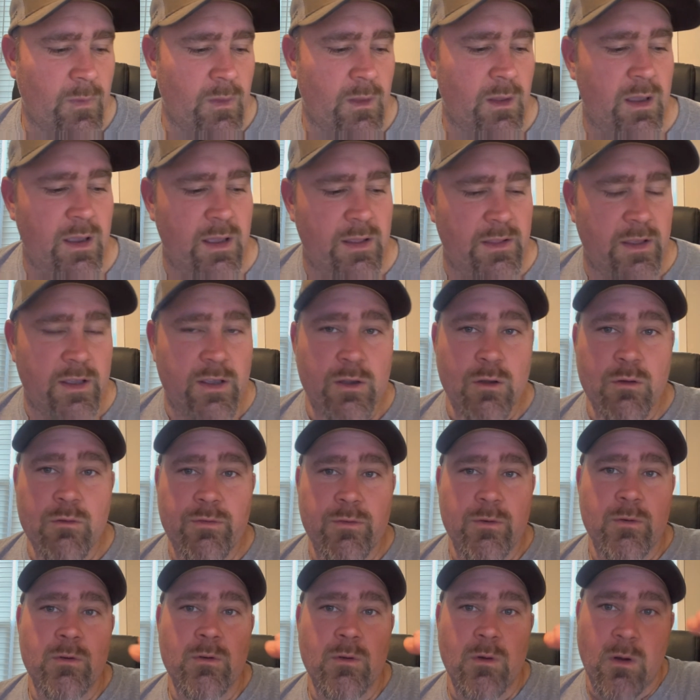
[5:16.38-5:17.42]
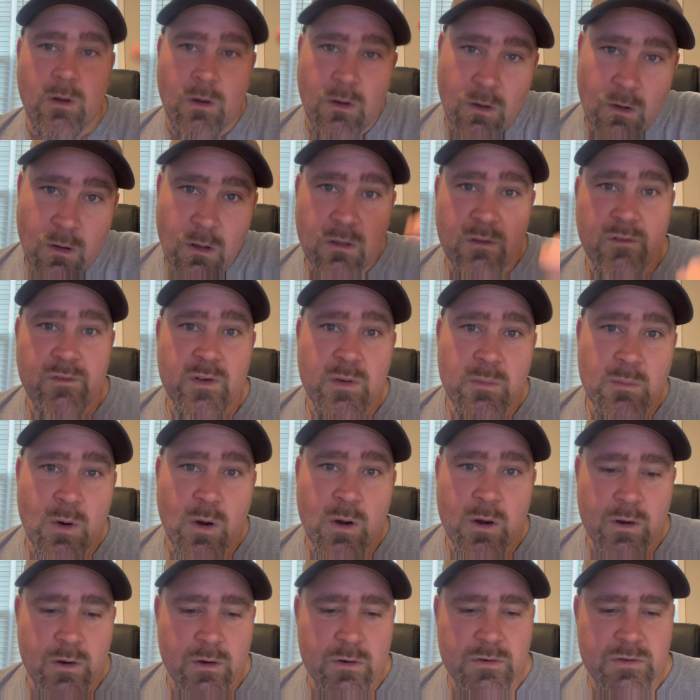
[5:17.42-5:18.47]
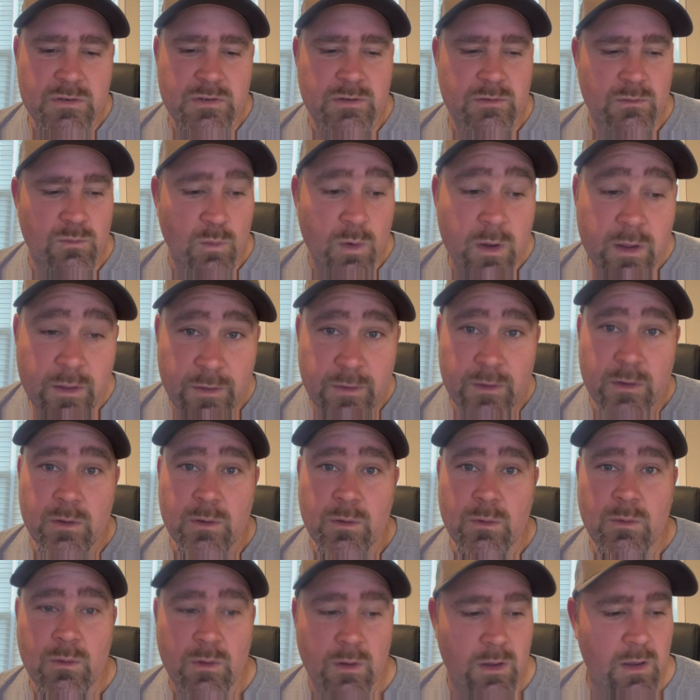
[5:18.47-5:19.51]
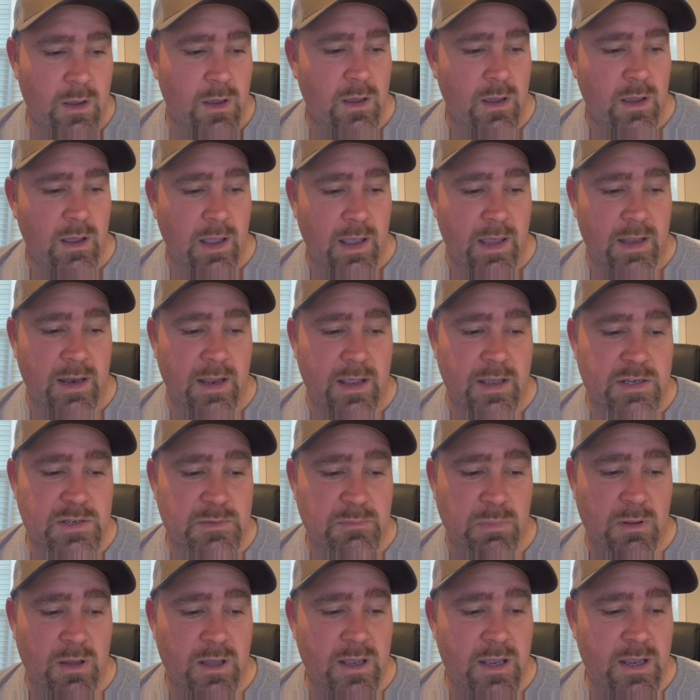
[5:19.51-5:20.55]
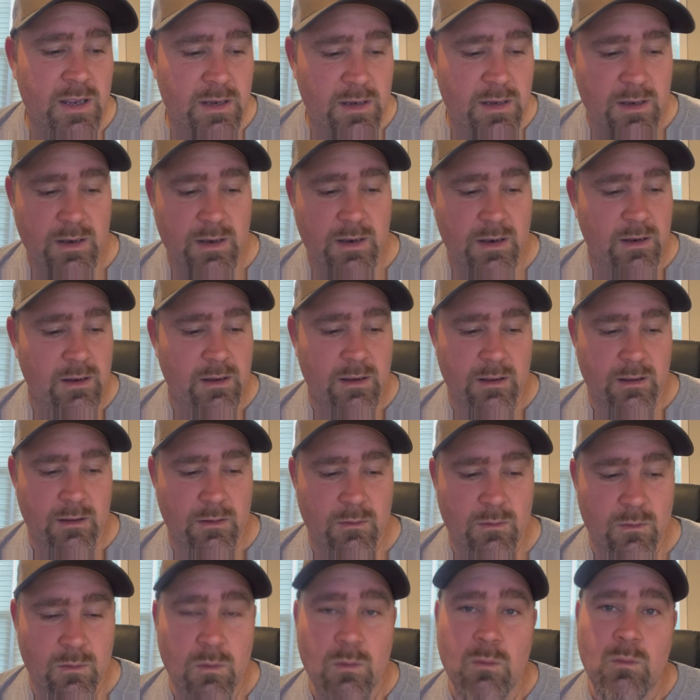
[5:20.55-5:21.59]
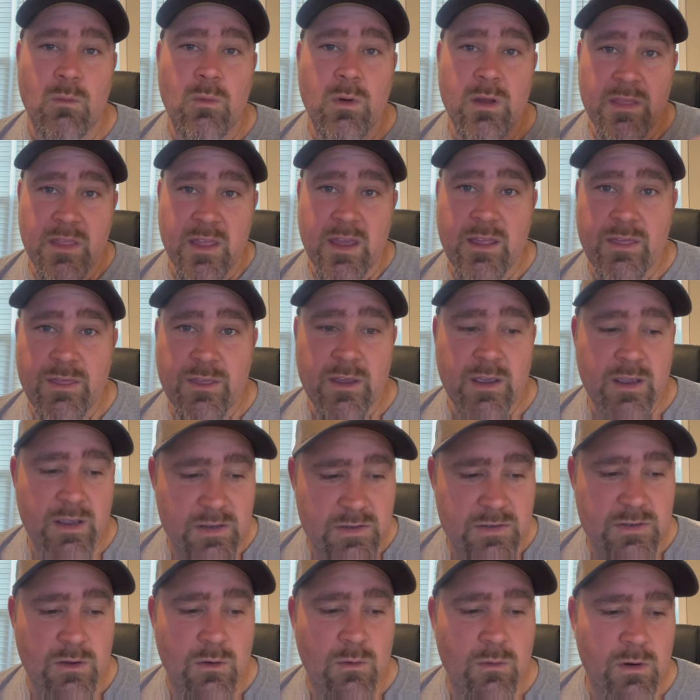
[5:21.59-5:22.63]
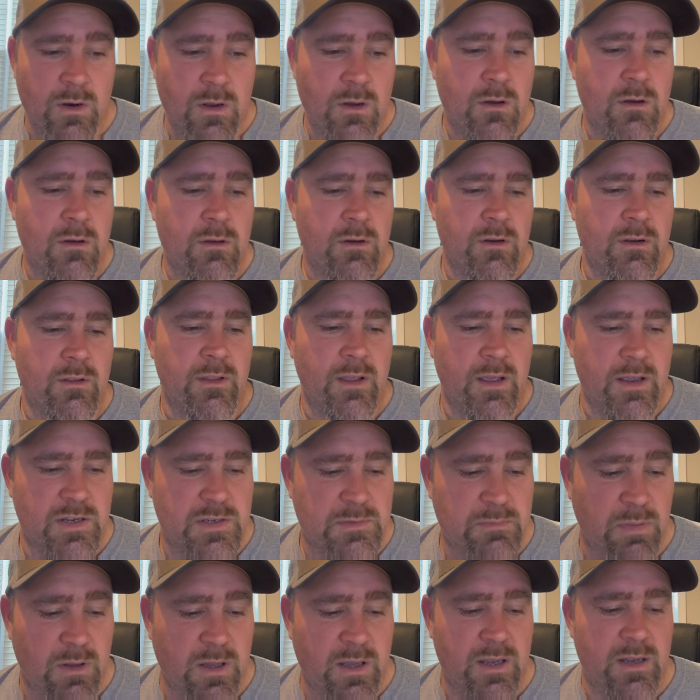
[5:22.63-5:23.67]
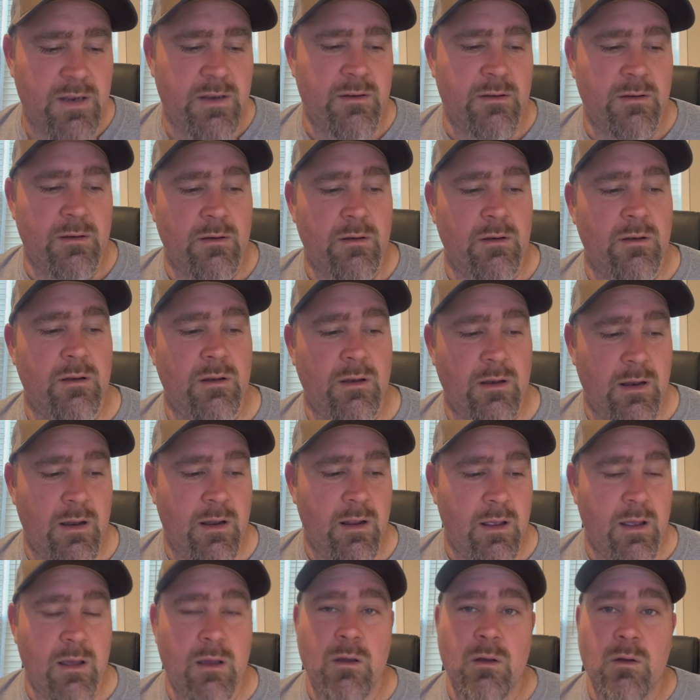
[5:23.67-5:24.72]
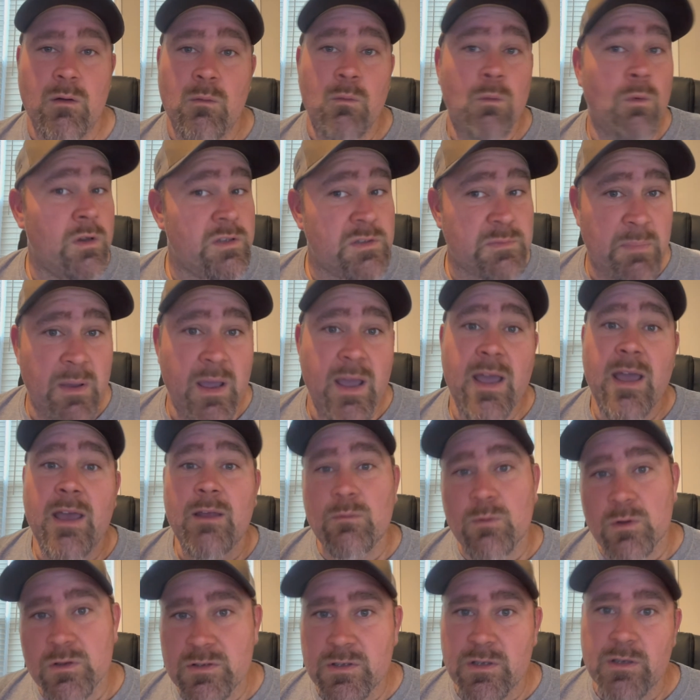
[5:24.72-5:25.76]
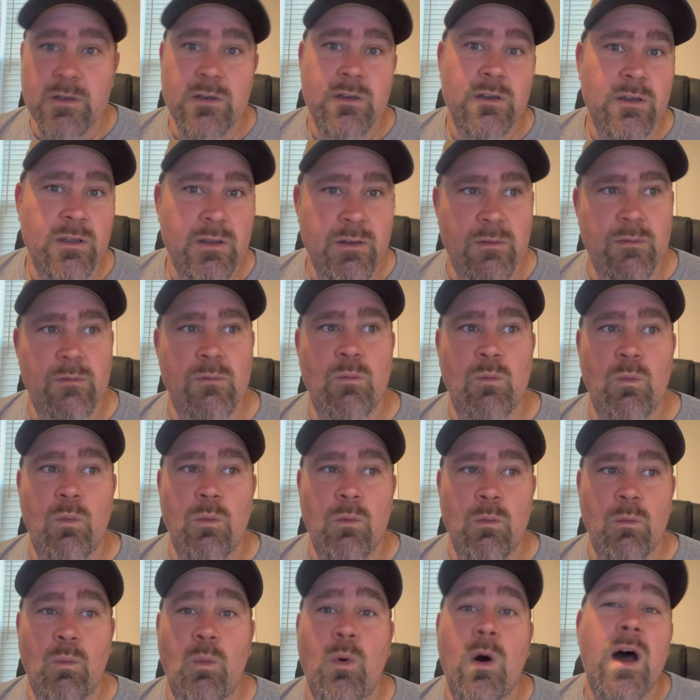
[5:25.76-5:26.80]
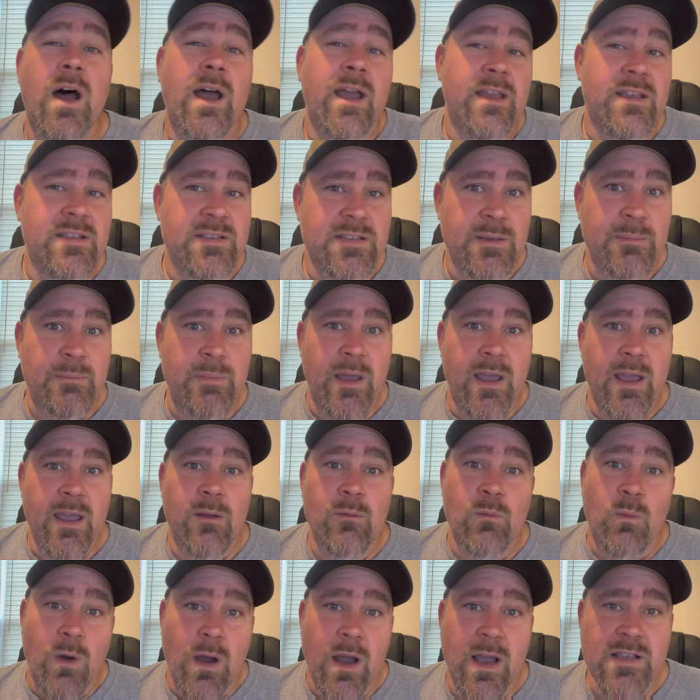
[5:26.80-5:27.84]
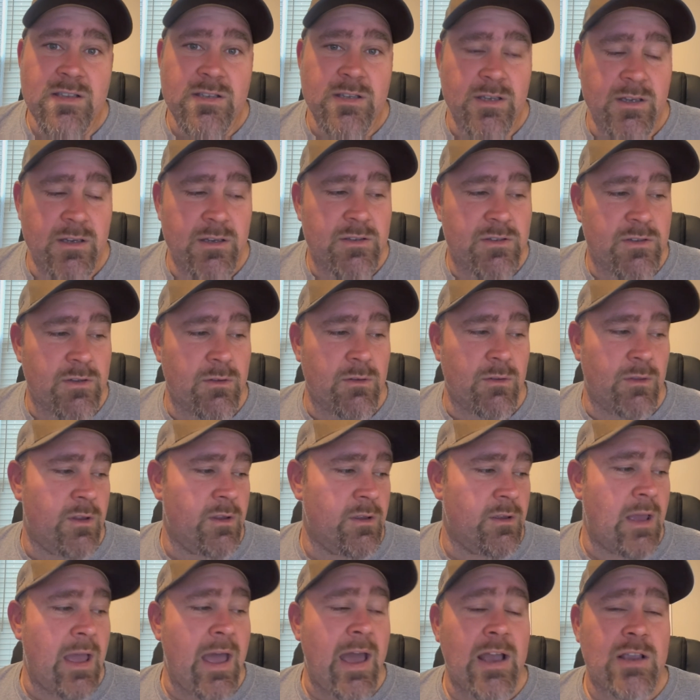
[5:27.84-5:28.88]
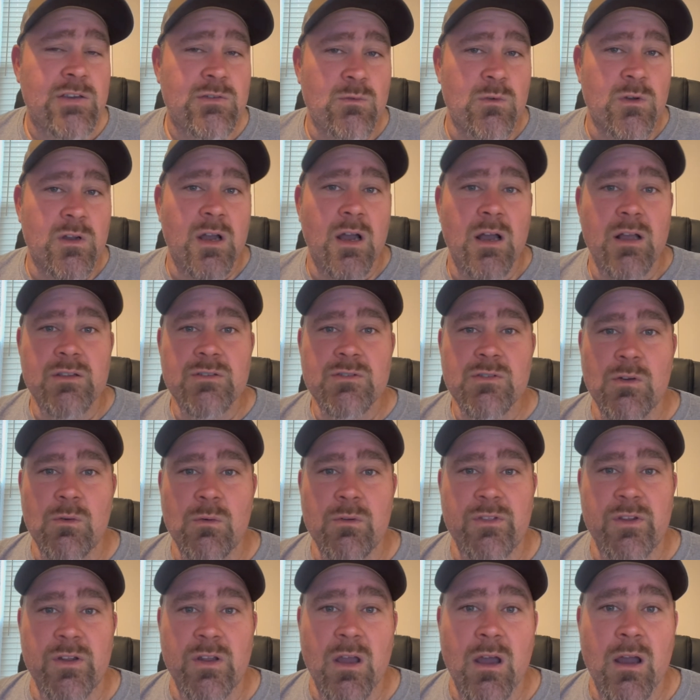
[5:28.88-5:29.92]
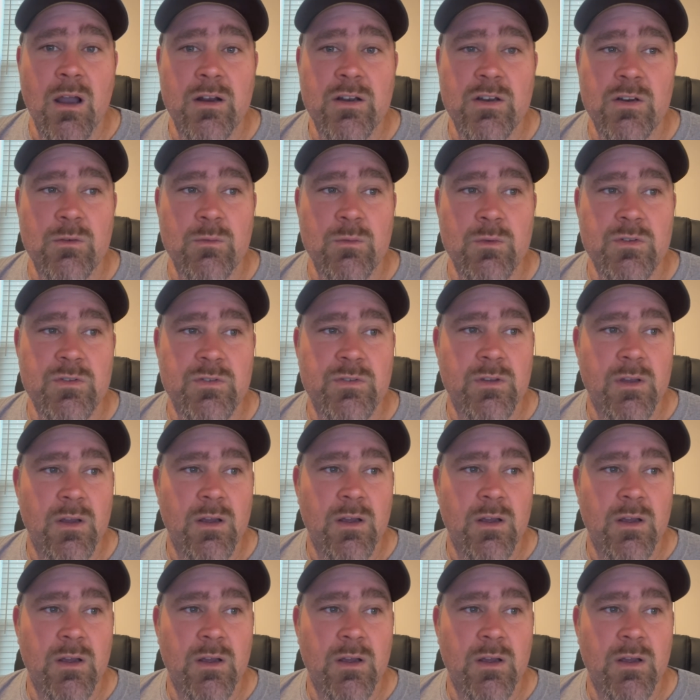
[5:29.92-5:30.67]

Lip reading: and they go through all of your markers with you, and they explain what they think is going on, and they explain what's bad, what's good, and why is it bad and why is it good. So the actual consult with the doctor was